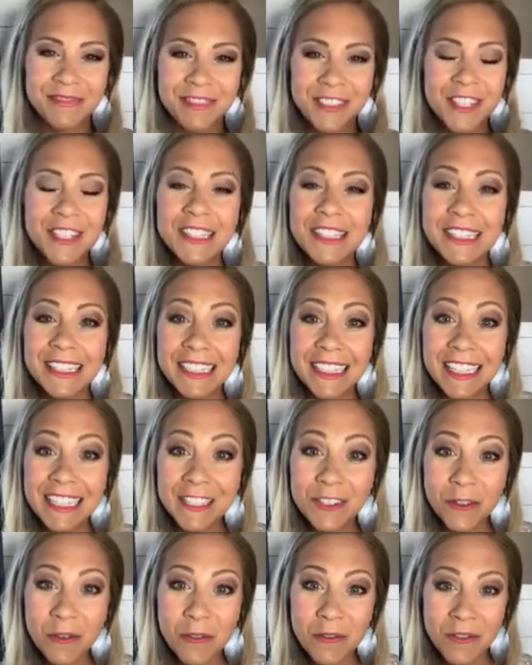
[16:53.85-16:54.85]
just
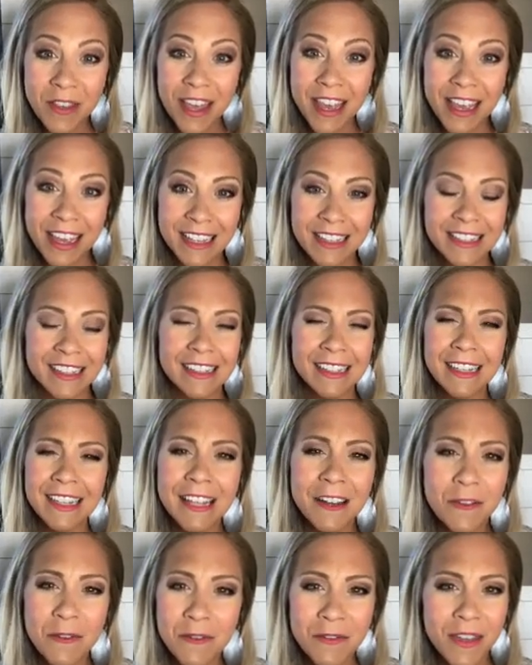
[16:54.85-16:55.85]
little things.
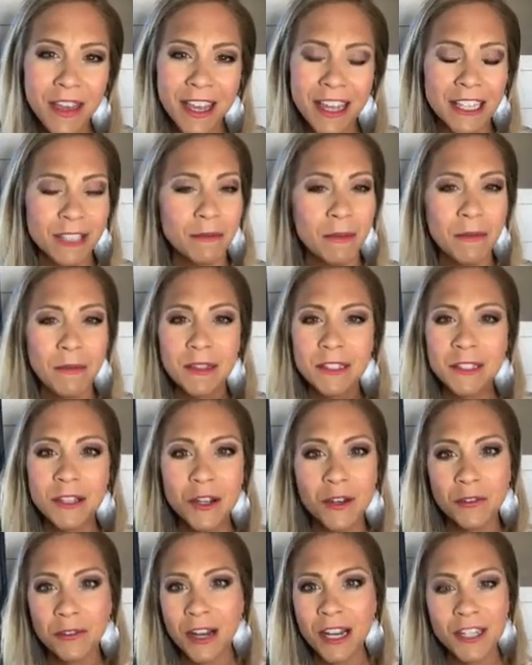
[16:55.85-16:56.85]
We went to
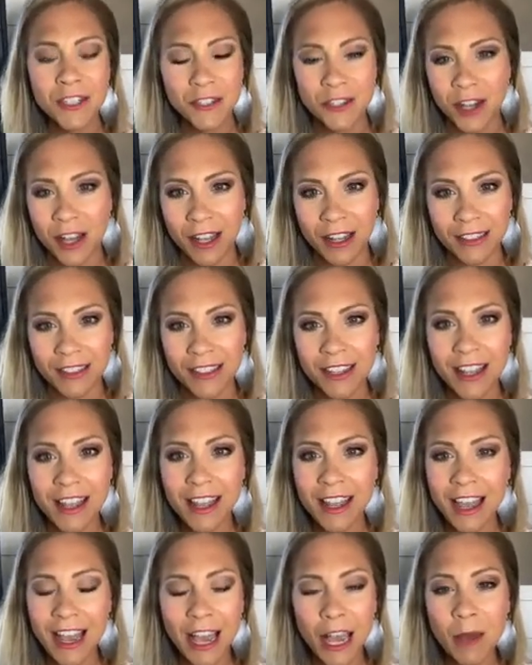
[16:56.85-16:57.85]
a restaurant
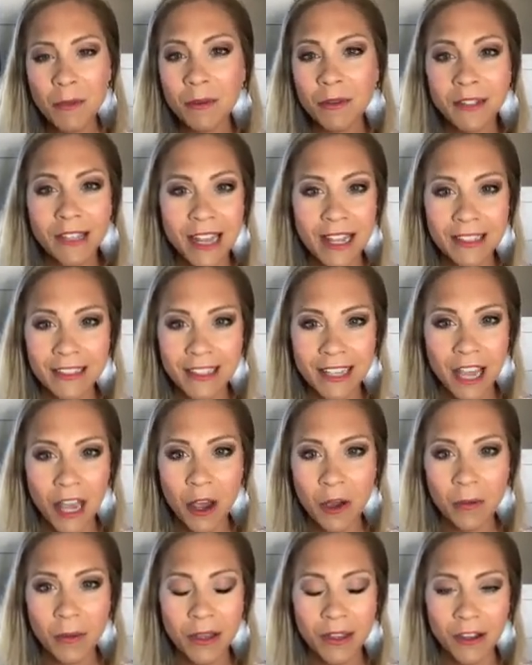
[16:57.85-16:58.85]
a couple of days
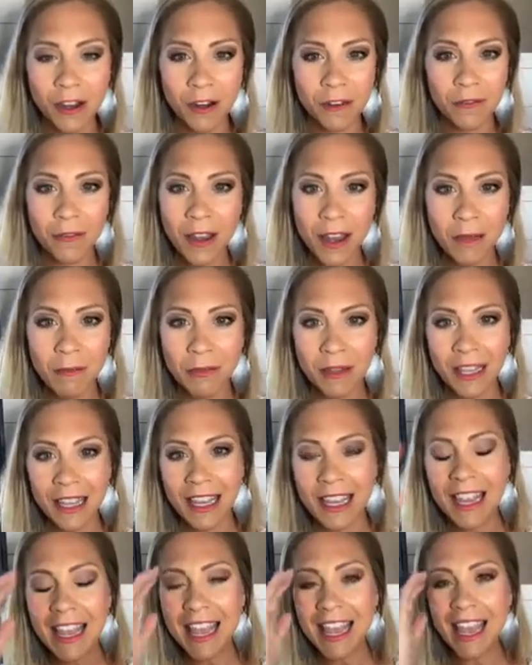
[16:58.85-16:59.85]
ago with our
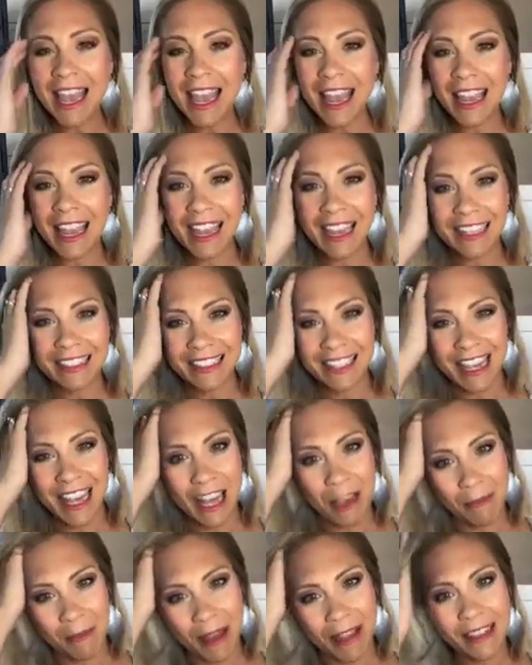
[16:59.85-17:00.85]
family, and
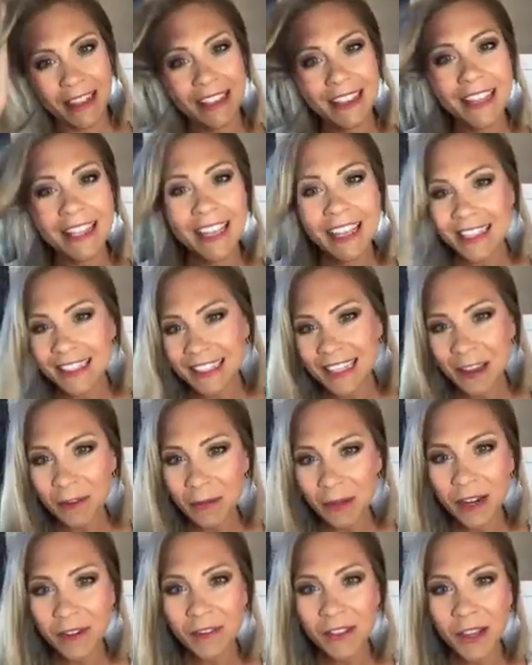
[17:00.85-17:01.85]
I let the kids get
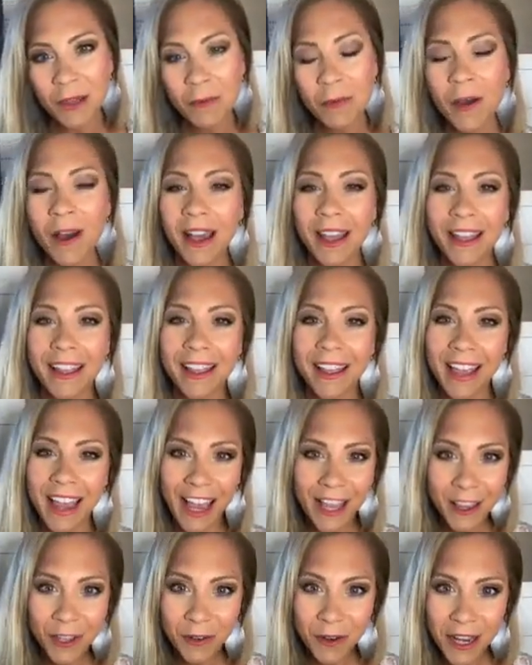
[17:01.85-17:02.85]
whatever they want
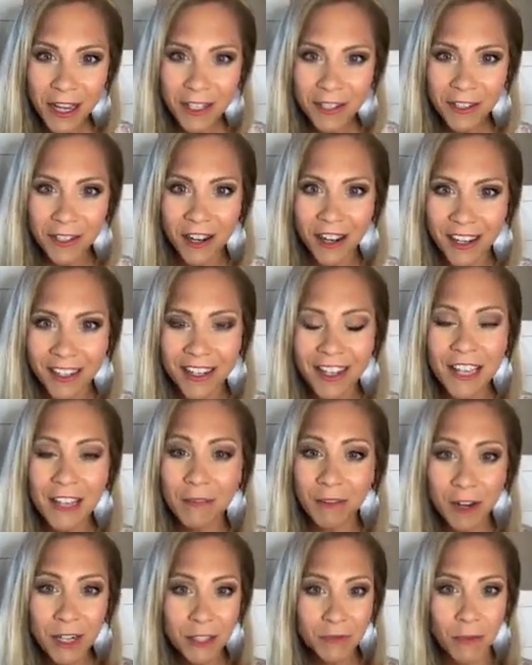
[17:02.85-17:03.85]
at the restaurant.
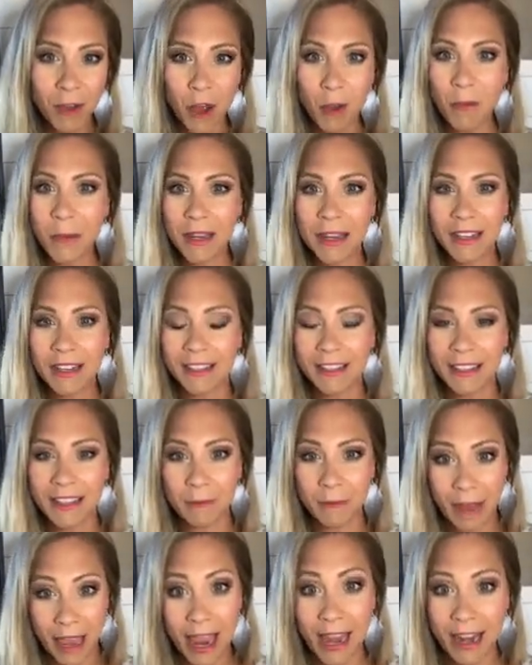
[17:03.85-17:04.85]
First of all, we
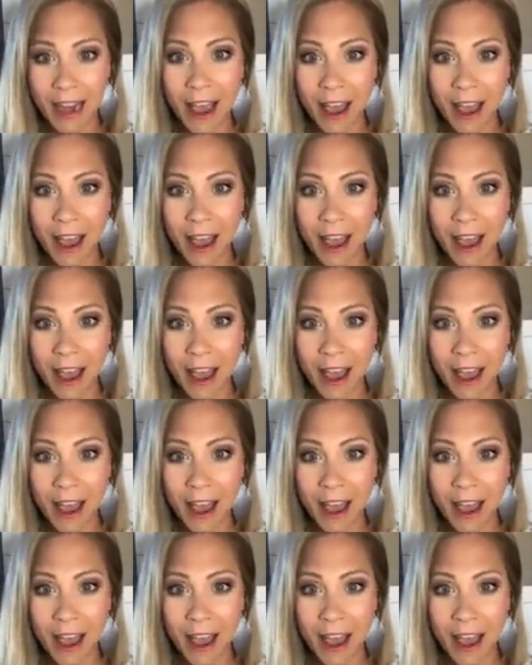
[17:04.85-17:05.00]
ate